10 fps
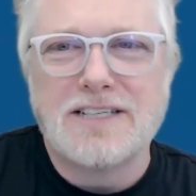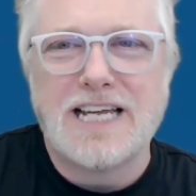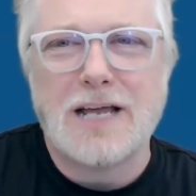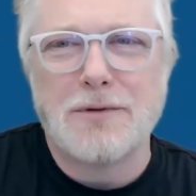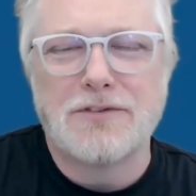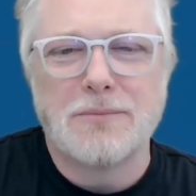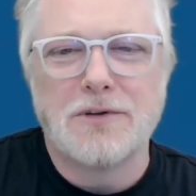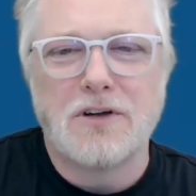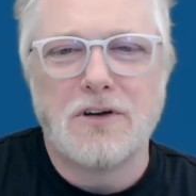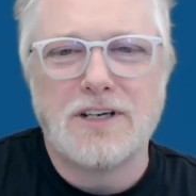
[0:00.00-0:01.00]
a DM of
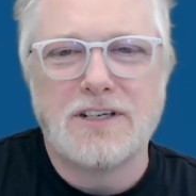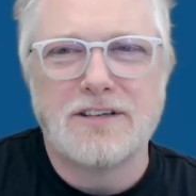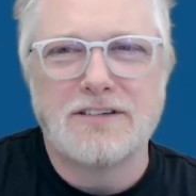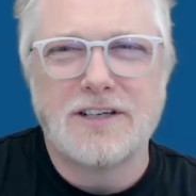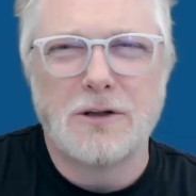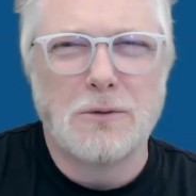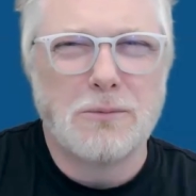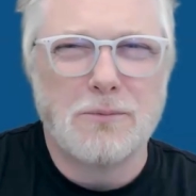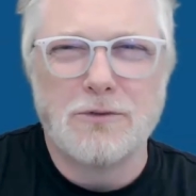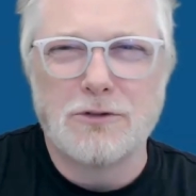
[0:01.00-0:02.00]
some kind? Is it
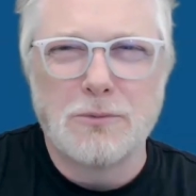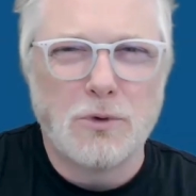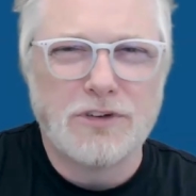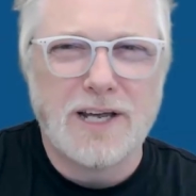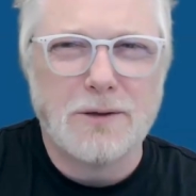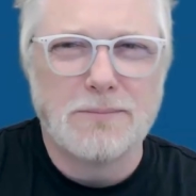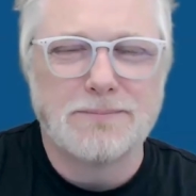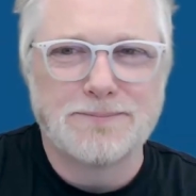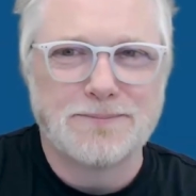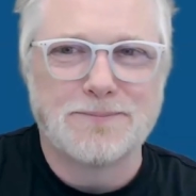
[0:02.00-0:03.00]
still small scale?
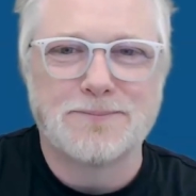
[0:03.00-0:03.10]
